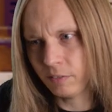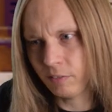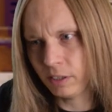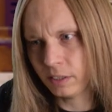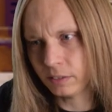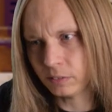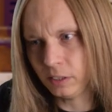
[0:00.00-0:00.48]

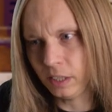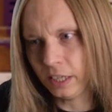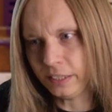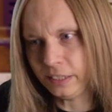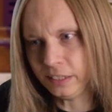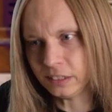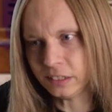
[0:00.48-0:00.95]
right, I
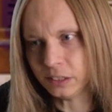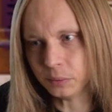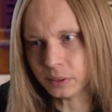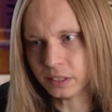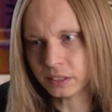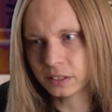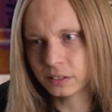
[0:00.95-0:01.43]
need to deal with
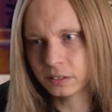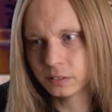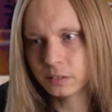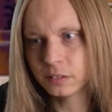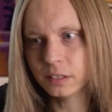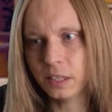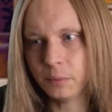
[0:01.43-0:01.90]
this.
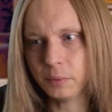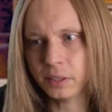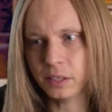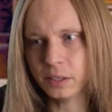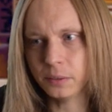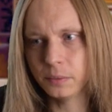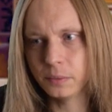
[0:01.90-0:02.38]
There we
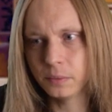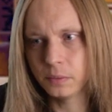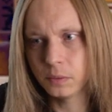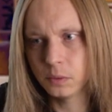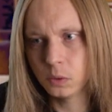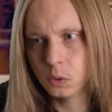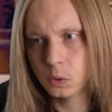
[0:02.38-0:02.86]
go.
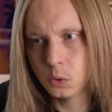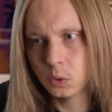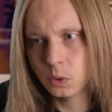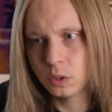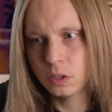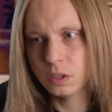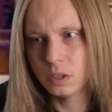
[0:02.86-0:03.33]

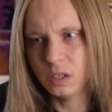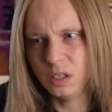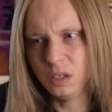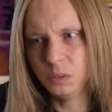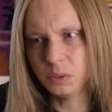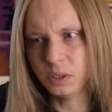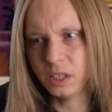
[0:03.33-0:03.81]

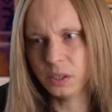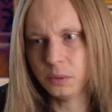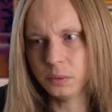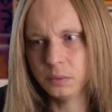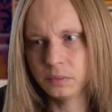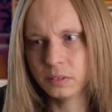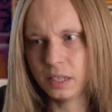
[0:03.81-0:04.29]
Oh no,
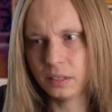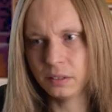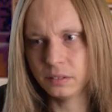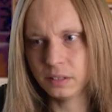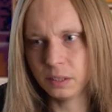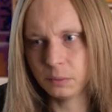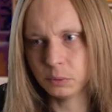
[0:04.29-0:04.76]

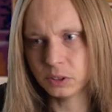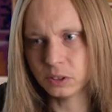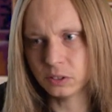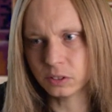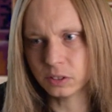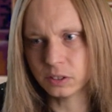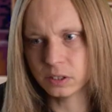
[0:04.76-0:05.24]
that was
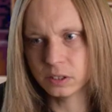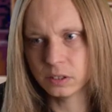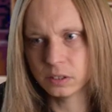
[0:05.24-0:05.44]
not good.